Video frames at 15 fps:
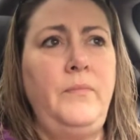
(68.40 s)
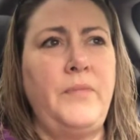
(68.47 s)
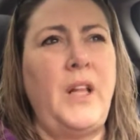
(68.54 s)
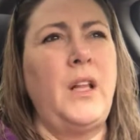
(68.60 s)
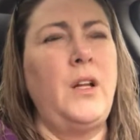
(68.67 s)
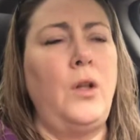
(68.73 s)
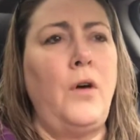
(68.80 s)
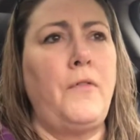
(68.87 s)

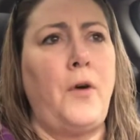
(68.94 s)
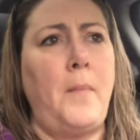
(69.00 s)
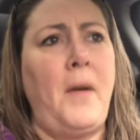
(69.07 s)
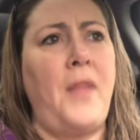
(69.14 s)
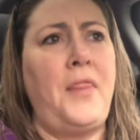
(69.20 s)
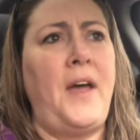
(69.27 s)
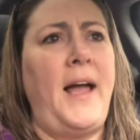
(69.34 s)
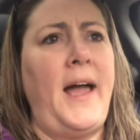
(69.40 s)
a little over a
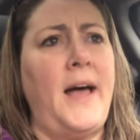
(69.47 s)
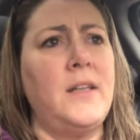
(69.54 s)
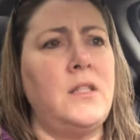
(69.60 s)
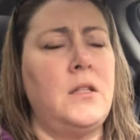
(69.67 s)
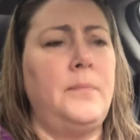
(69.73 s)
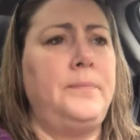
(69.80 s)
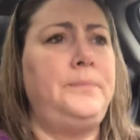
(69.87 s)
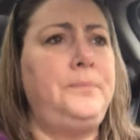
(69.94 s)
month, I
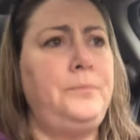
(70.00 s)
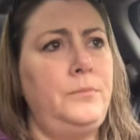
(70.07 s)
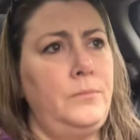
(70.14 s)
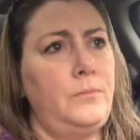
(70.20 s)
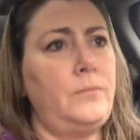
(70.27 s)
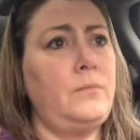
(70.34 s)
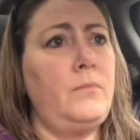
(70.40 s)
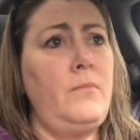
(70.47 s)
guess,
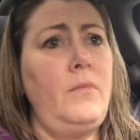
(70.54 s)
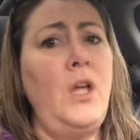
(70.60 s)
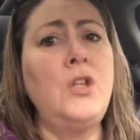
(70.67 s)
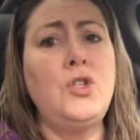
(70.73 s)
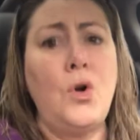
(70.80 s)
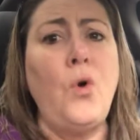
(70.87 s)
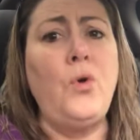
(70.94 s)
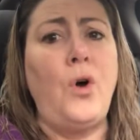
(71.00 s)

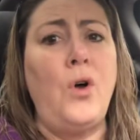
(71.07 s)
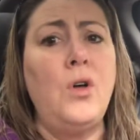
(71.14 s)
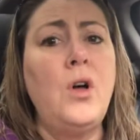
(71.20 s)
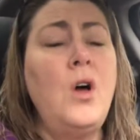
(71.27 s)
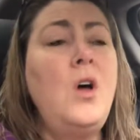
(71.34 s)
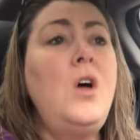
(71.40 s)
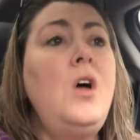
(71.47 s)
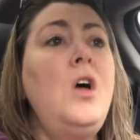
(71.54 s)
total.
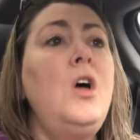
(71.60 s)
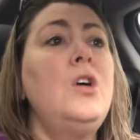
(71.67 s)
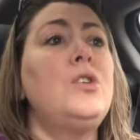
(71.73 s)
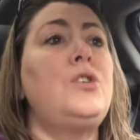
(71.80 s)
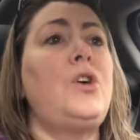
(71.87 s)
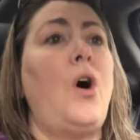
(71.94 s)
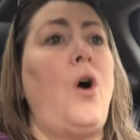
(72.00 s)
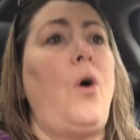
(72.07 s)

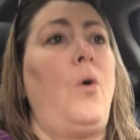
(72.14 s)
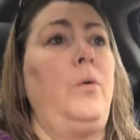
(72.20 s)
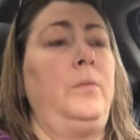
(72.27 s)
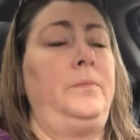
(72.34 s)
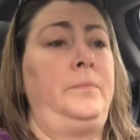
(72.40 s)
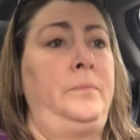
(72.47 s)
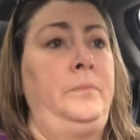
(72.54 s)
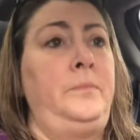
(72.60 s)
So
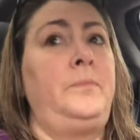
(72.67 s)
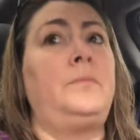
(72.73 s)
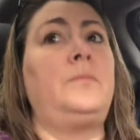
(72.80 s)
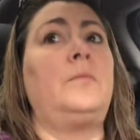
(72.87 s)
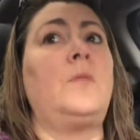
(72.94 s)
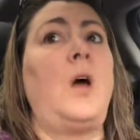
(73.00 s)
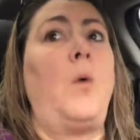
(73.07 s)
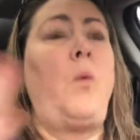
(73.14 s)

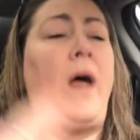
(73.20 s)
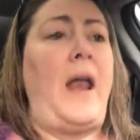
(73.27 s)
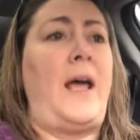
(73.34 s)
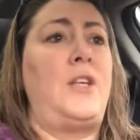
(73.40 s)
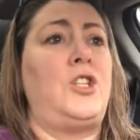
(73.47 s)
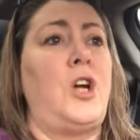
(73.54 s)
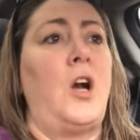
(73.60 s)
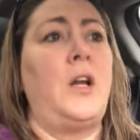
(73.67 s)
when I
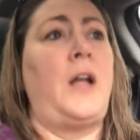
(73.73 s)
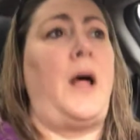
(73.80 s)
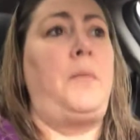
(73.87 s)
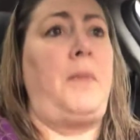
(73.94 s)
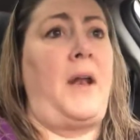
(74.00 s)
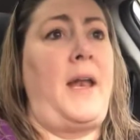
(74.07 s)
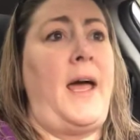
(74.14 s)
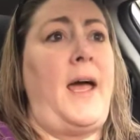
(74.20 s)
started on
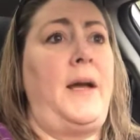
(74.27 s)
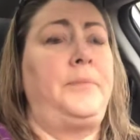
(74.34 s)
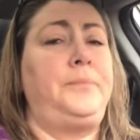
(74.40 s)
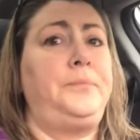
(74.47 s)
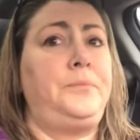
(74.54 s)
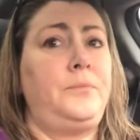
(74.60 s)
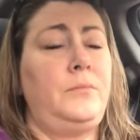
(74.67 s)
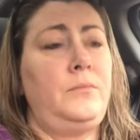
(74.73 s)
Monday,
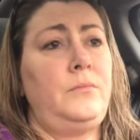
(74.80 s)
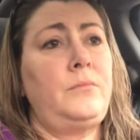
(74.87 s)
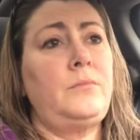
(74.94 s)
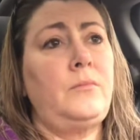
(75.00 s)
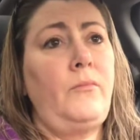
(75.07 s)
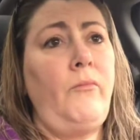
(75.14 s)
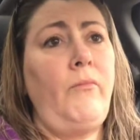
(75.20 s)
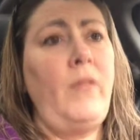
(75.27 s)

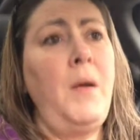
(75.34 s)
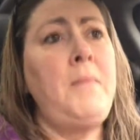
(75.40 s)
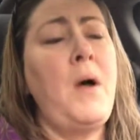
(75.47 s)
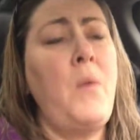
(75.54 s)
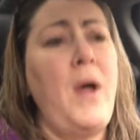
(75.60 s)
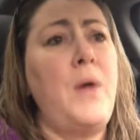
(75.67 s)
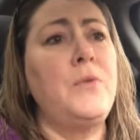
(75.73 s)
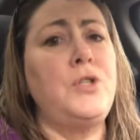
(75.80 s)
my
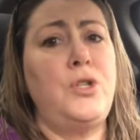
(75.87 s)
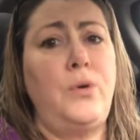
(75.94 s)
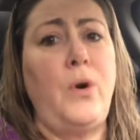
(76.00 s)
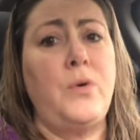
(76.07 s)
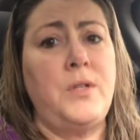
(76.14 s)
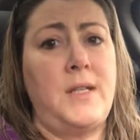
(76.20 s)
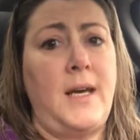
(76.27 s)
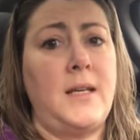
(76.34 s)
weight was
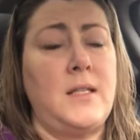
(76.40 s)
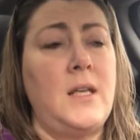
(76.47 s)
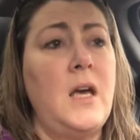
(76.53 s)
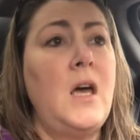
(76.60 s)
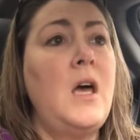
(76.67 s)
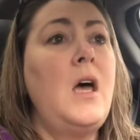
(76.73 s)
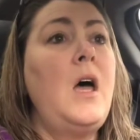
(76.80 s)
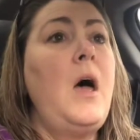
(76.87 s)
206,
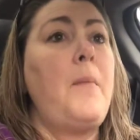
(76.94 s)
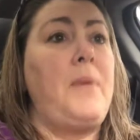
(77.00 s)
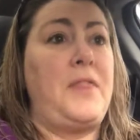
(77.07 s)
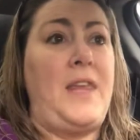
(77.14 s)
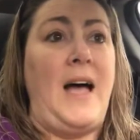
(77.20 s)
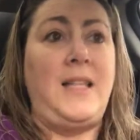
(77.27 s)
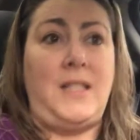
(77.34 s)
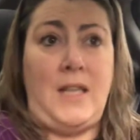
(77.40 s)
but
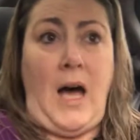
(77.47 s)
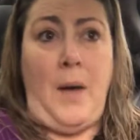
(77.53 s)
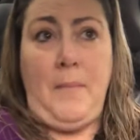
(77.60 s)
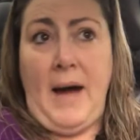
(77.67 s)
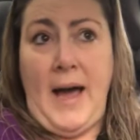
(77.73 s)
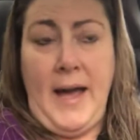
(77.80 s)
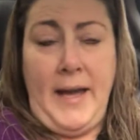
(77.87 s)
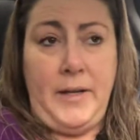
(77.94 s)
that's not
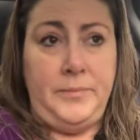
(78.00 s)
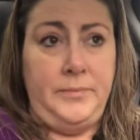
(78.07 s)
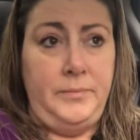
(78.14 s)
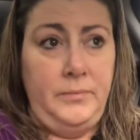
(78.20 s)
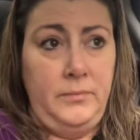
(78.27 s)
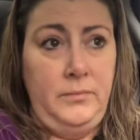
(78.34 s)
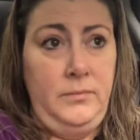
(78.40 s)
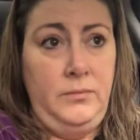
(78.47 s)
my
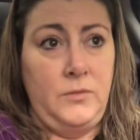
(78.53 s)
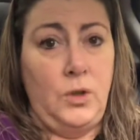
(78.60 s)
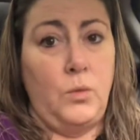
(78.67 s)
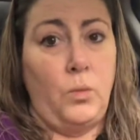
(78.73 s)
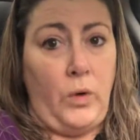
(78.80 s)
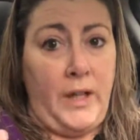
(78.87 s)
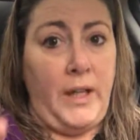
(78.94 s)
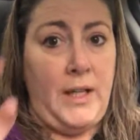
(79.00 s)

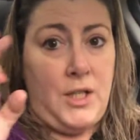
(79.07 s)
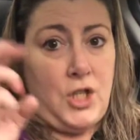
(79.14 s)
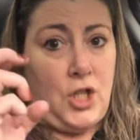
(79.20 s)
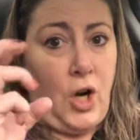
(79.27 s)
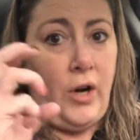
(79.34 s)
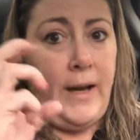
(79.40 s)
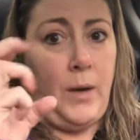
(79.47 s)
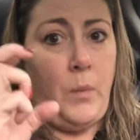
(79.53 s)
really
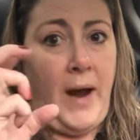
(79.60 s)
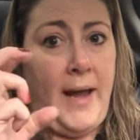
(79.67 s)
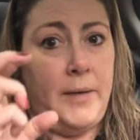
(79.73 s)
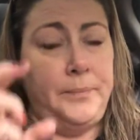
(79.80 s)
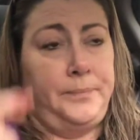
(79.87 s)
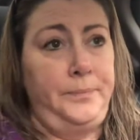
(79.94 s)
starting weight